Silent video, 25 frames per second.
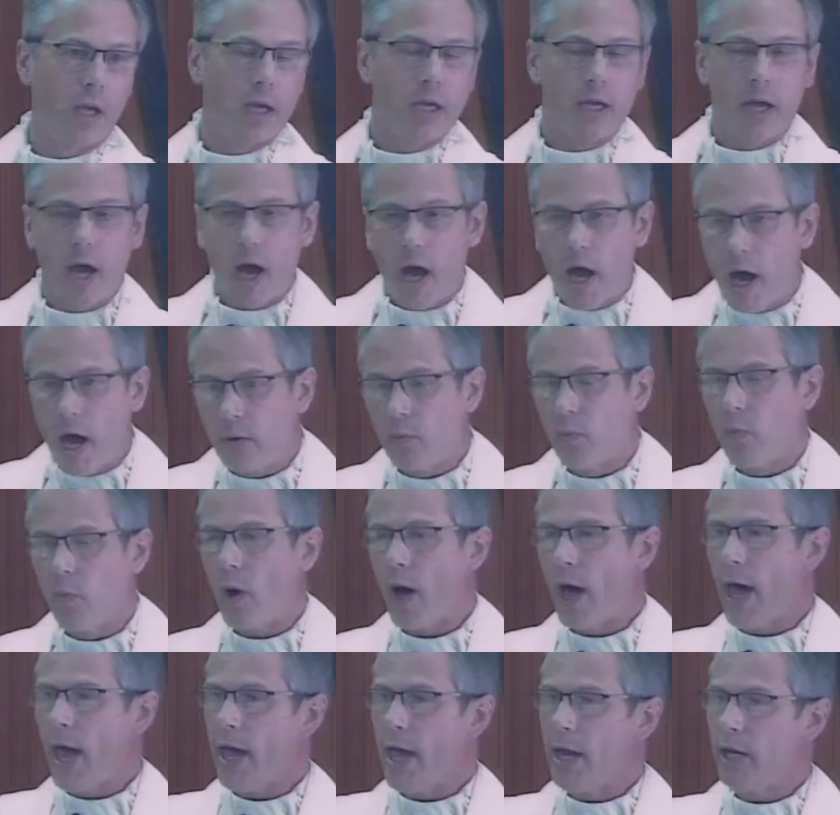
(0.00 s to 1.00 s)
God,
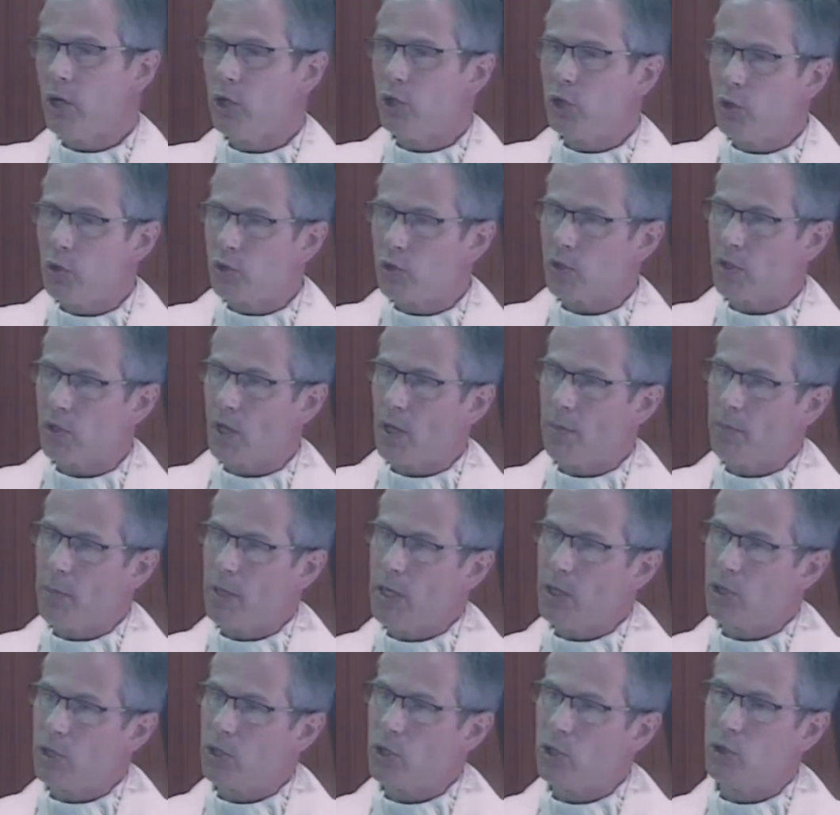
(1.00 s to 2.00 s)
why did you send
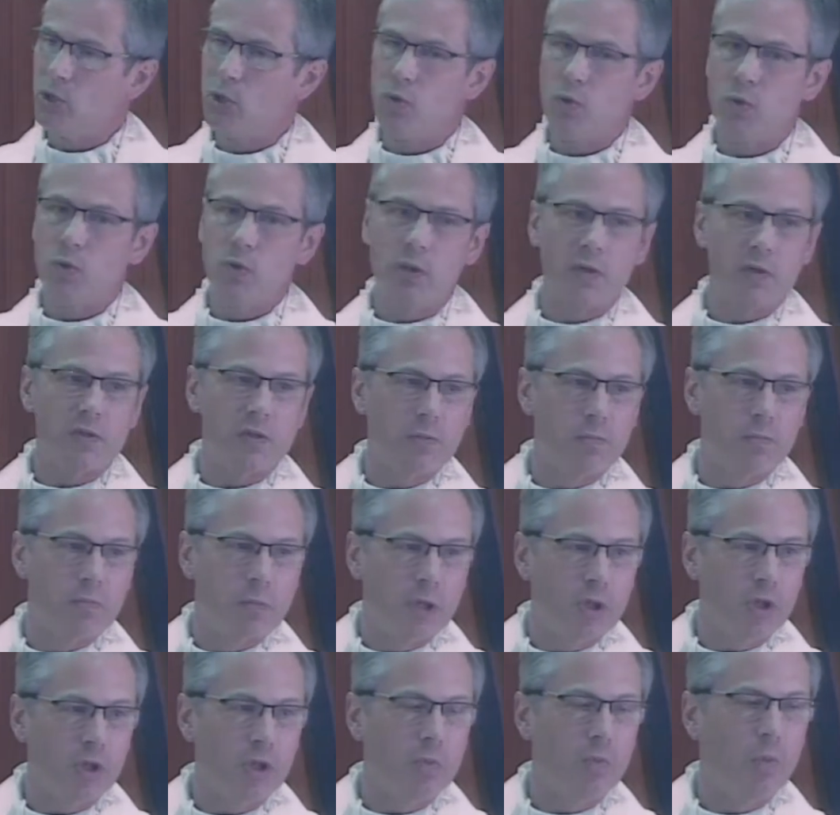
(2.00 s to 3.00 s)
me to do this
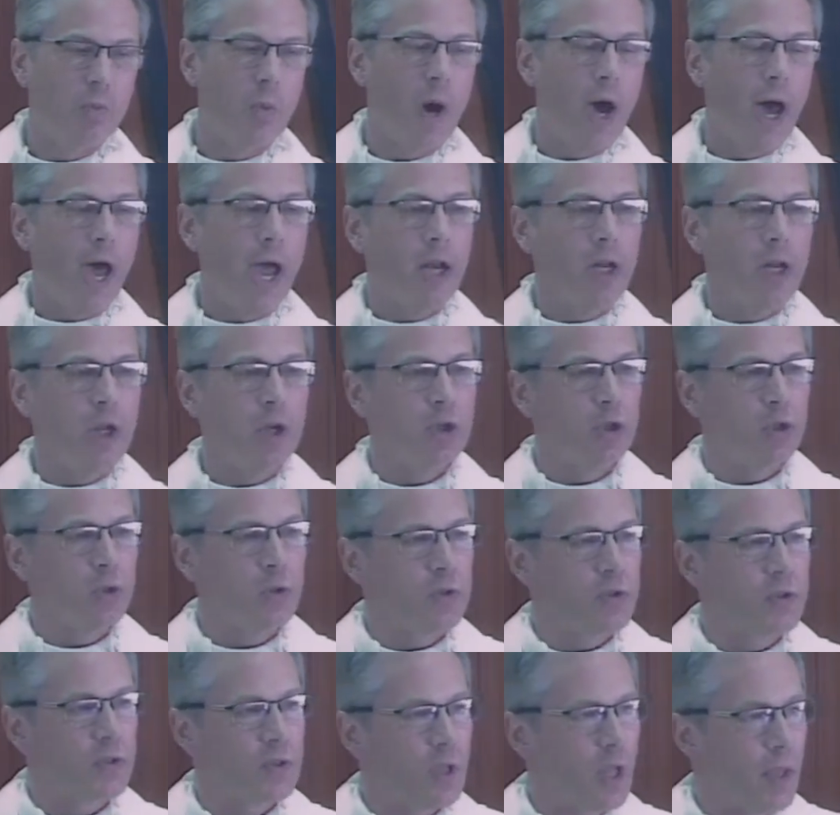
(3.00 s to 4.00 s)
mission? Why did you
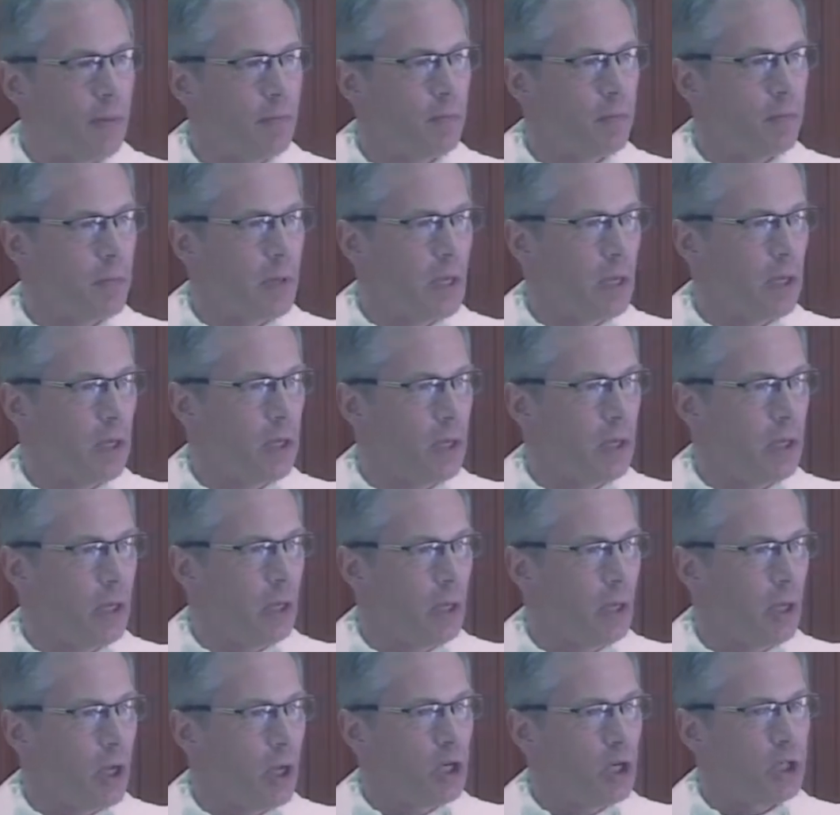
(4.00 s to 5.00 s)
send me
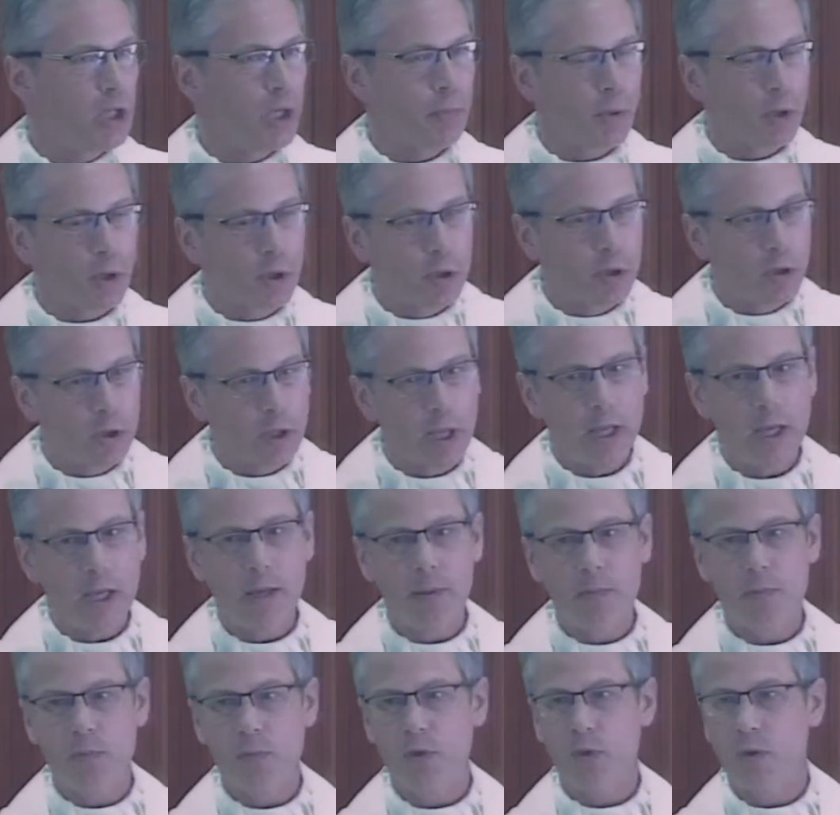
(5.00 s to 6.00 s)
to
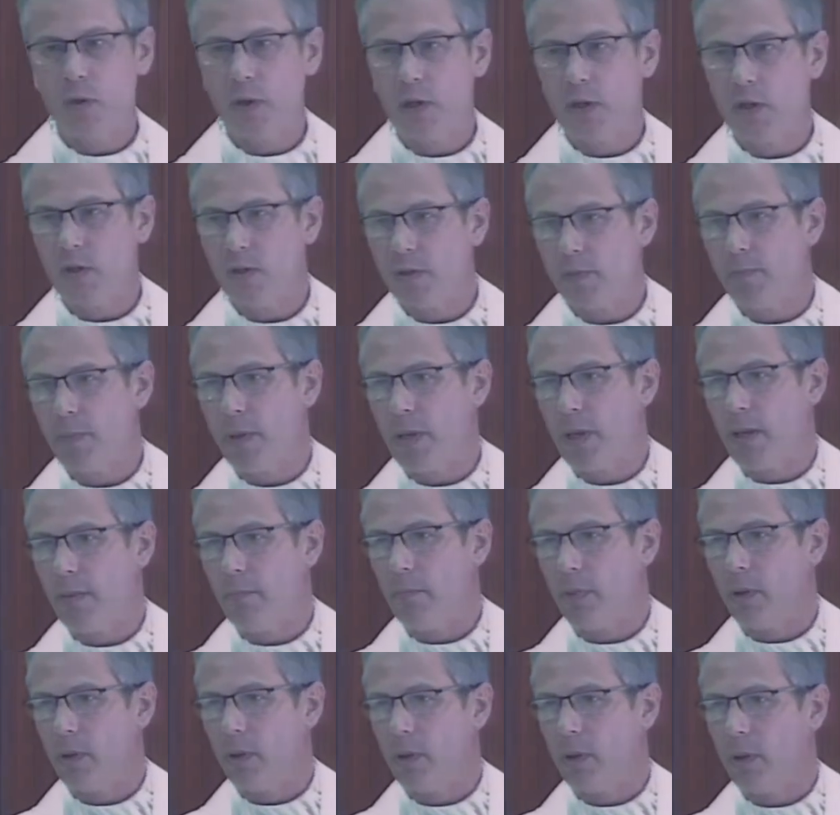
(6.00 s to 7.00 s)
proclaim to these
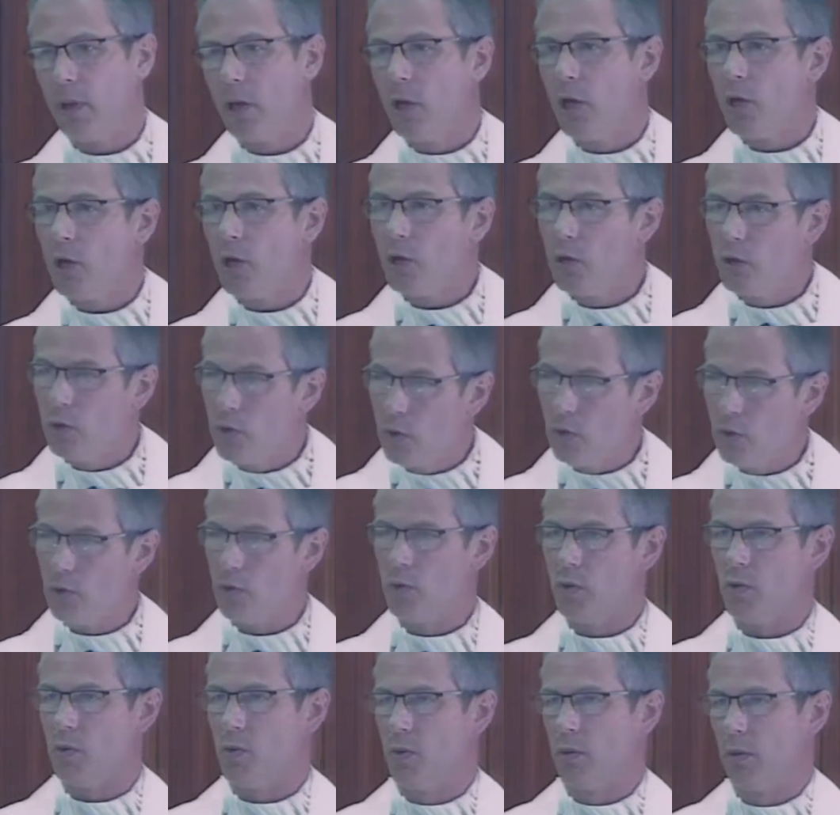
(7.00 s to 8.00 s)
people
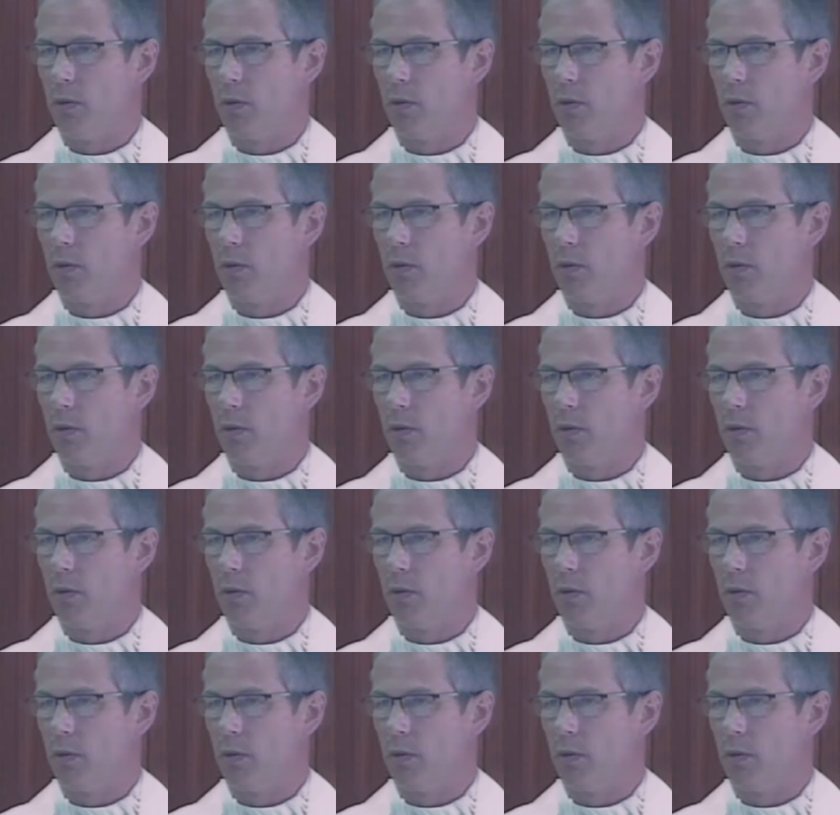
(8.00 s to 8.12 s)
you?